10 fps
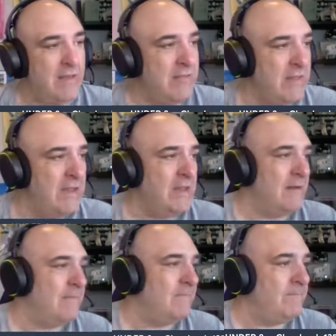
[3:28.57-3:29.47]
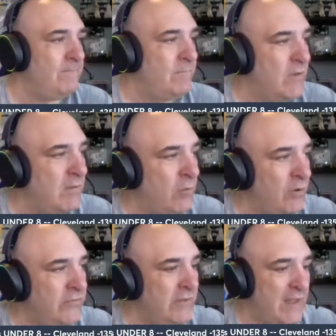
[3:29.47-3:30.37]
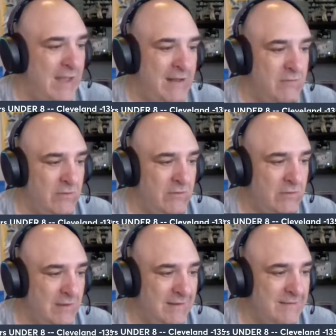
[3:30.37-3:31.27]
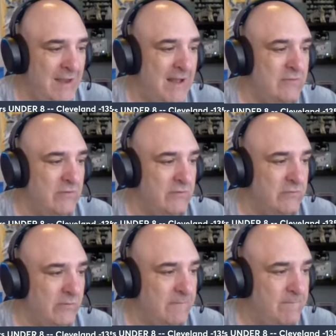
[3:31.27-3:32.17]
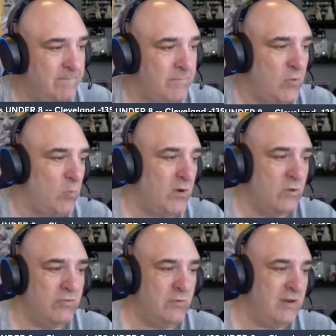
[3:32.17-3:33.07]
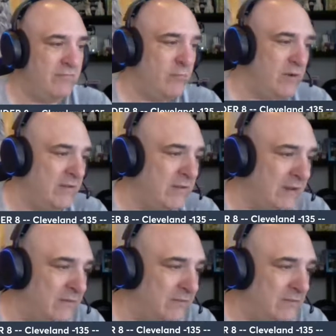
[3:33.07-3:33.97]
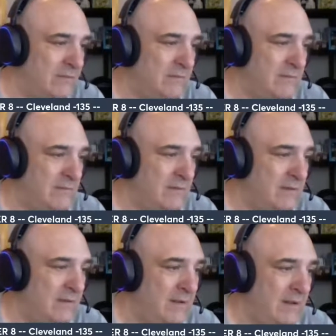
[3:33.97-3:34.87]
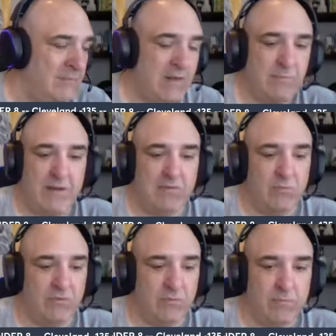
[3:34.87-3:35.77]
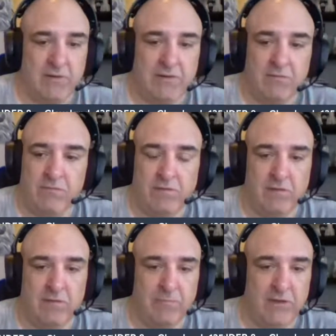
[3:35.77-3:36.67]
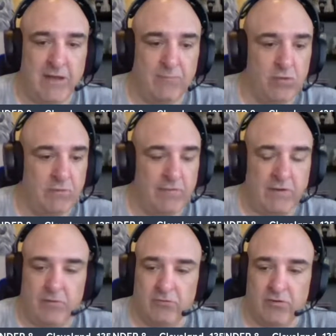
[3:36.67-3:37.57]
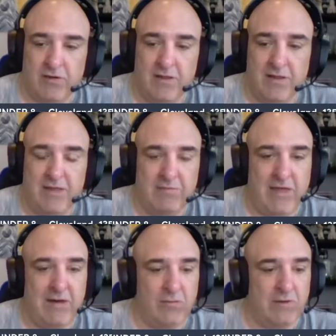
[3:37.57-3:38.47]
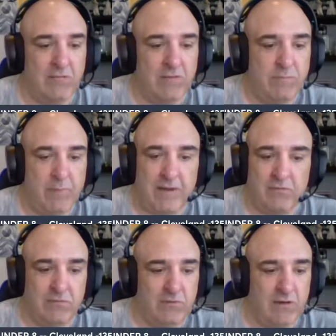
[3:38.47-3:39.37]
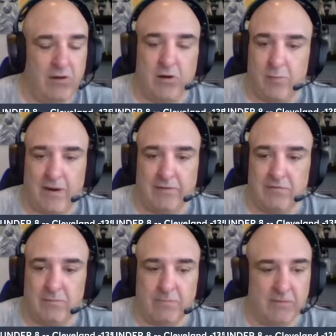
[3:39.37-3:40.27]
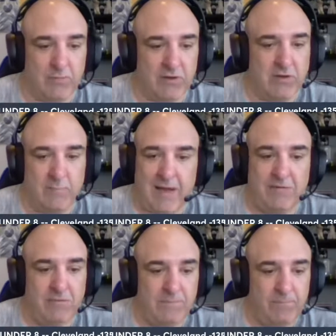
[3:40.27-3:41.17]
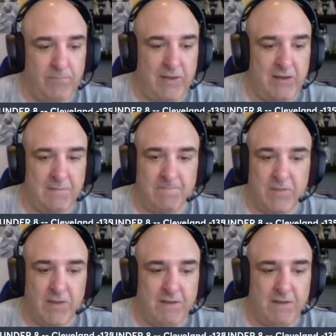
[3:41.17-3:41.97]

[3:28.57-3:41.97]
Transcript: the Los Angeles Dodgers, 103 and 46. I'm not a math wizard, but that's 50-something games over 500. They are only 5th best in ROI this year in baseball. Can you imagine being